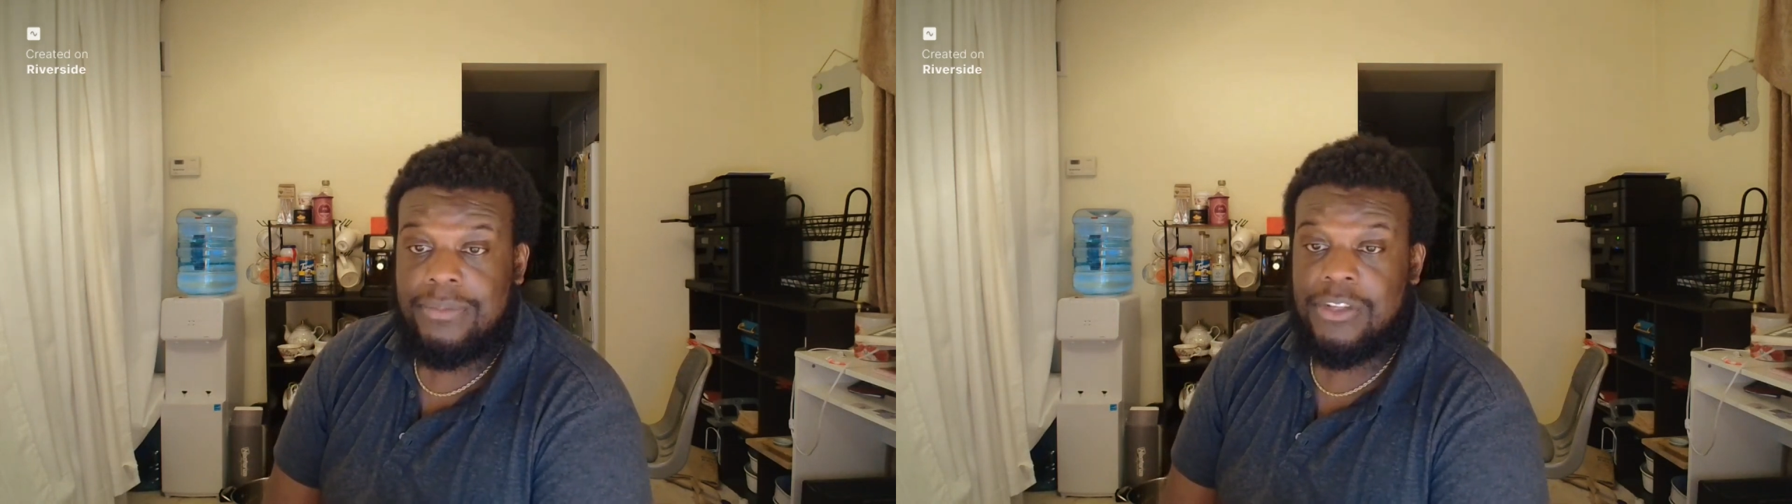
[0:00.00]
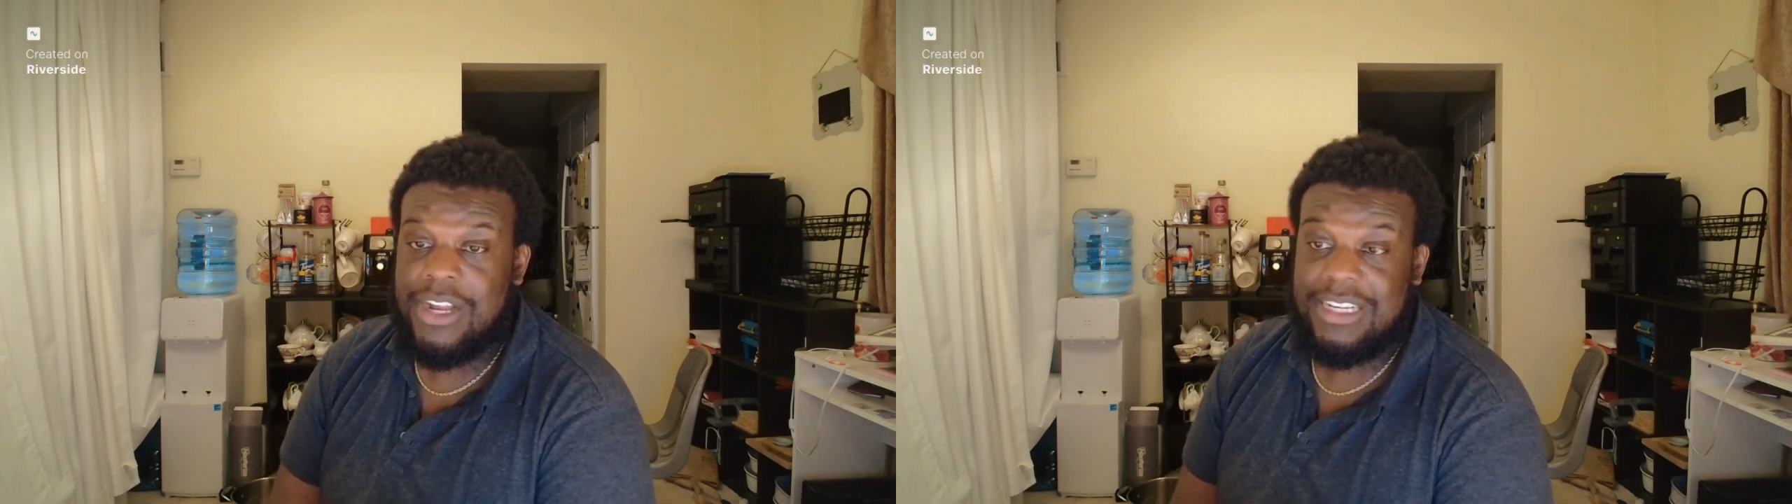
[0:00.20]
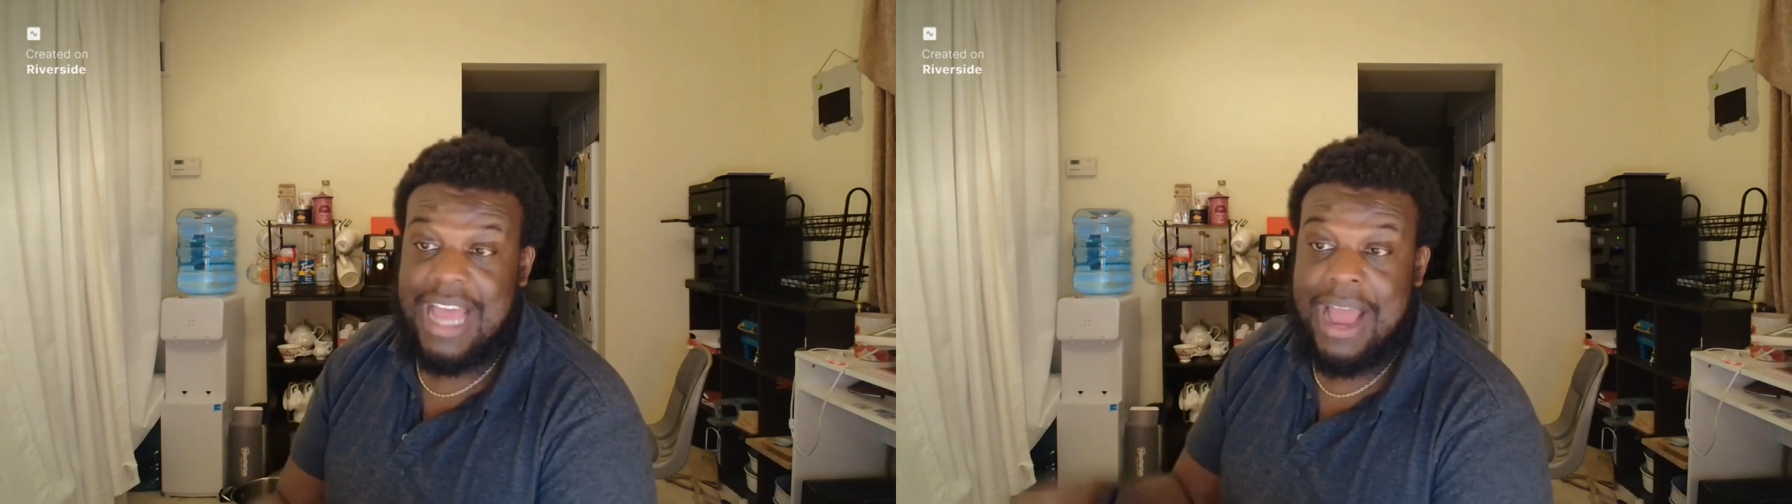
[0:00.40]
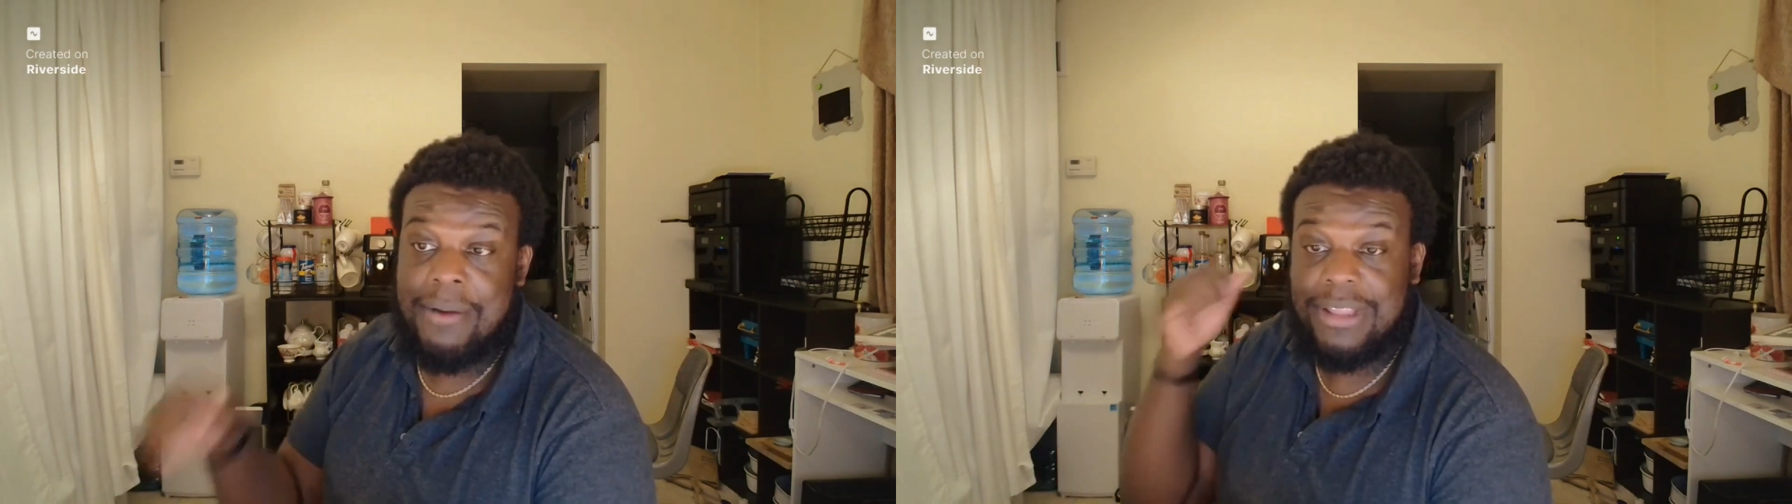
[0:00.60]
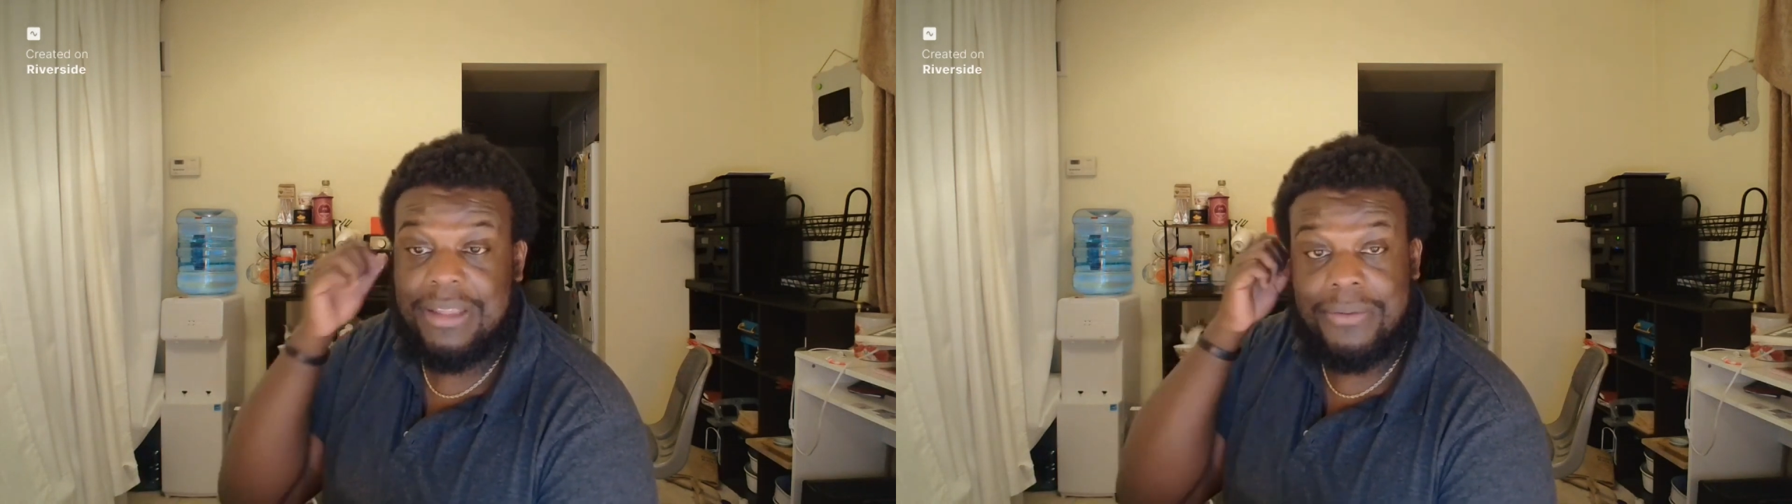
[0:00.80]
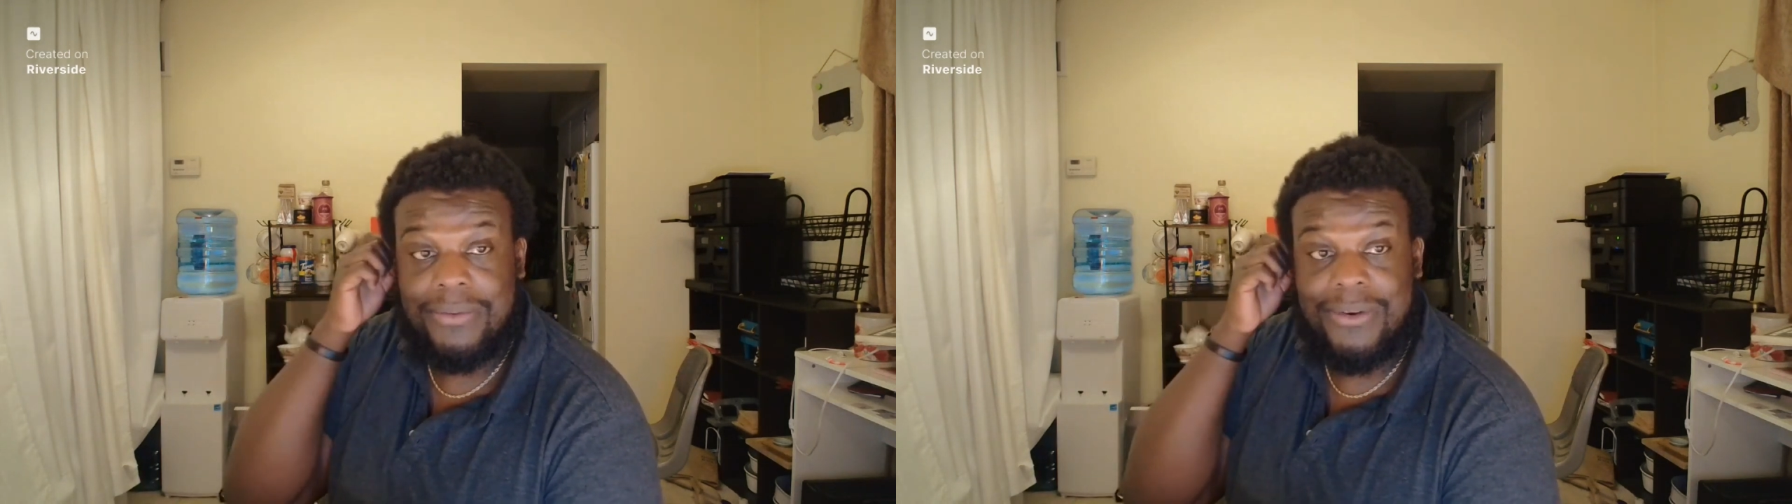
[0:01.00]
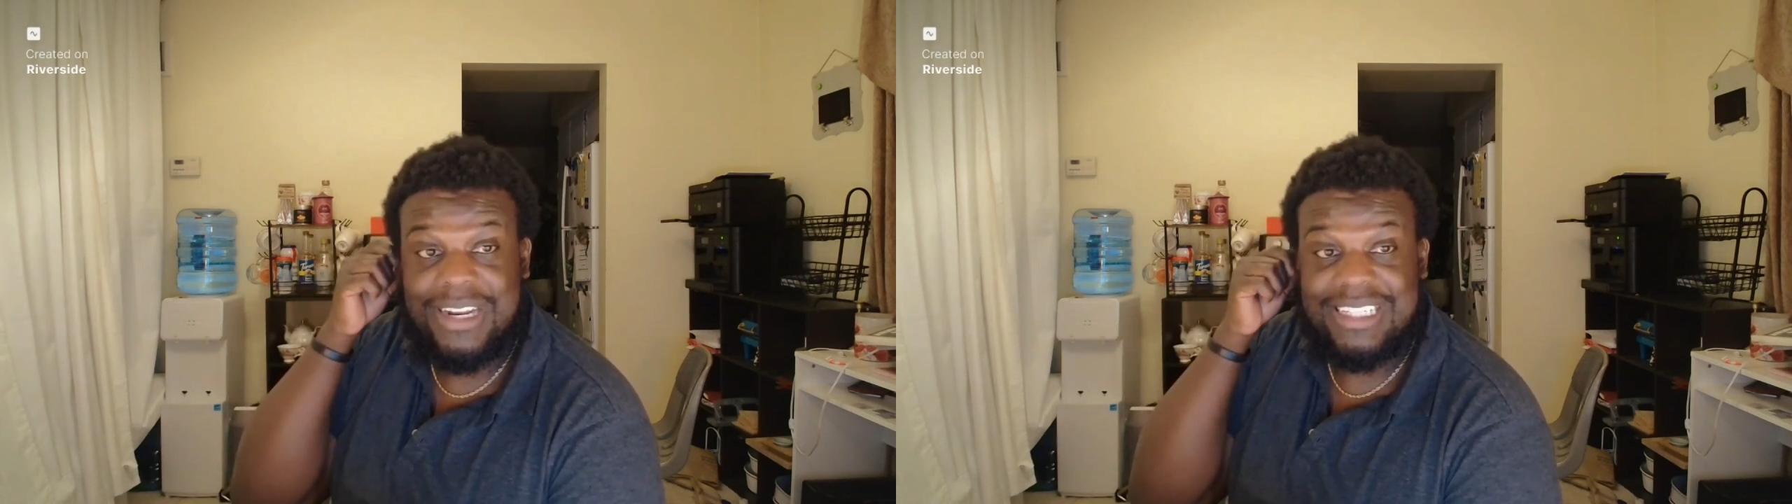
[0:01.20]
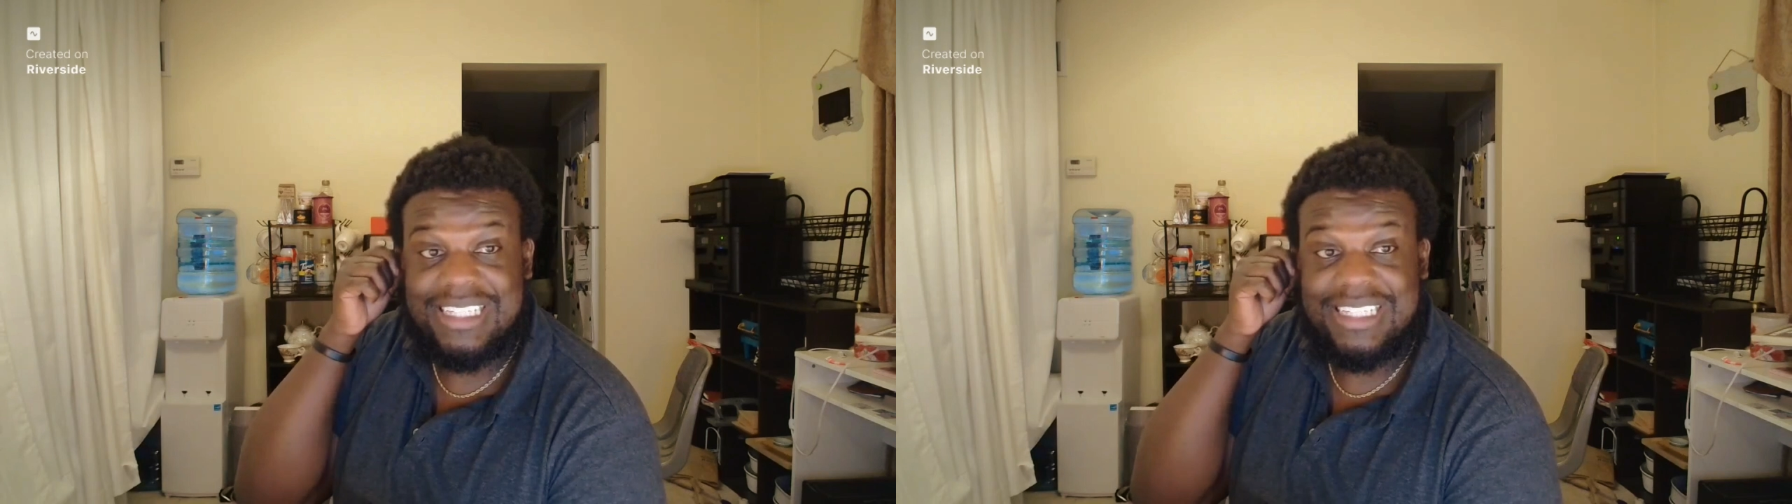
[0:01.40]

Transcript: Like not really wanting